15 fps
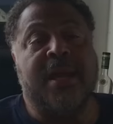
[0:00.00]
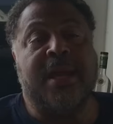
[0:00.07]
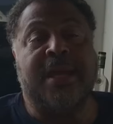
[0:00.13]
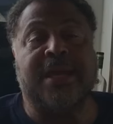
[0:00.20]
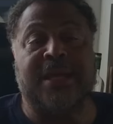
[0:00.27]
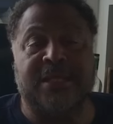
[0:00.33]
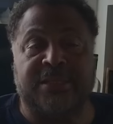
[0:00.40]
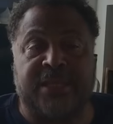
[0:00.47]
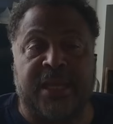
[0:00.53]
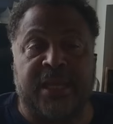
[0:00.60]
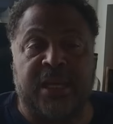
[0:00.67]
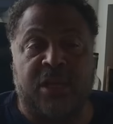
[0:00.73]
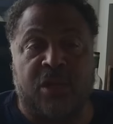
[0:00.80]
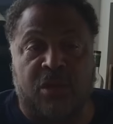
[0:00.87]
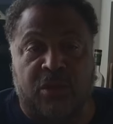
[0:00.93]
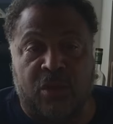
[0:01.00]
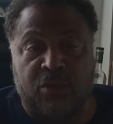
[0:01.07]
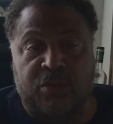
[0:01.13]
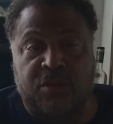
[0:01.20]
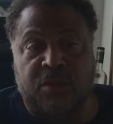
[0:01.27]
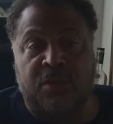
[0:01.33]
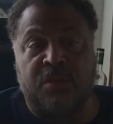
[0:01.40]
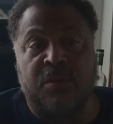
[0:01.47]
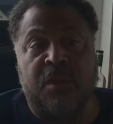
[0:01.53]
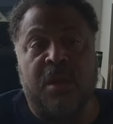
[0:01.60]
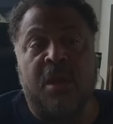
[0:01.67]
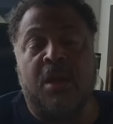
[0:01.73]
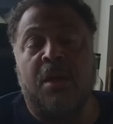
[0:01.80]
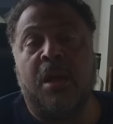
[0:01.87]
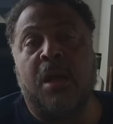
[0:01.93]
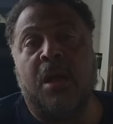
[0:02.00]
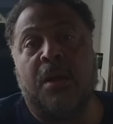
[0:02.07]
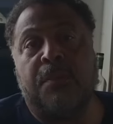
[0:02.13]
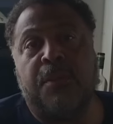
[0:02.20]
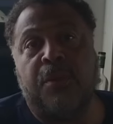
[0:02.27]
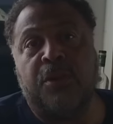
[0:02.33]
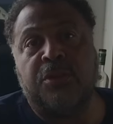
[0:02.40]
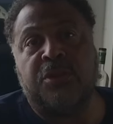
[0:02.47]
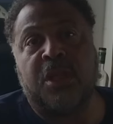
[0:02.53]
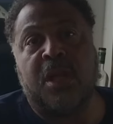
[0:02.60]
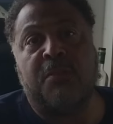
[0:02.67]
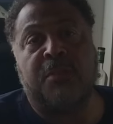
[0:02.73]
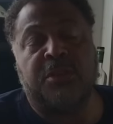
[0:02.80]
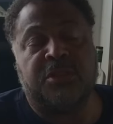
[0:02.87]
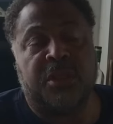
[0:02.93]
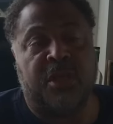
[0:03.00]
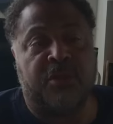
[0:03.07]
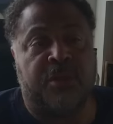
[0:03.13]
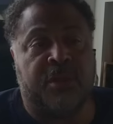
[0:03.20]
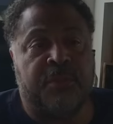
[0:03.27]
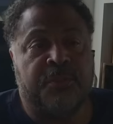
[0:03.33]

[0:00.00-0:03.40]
He is getting closer uh, per Jon Machota.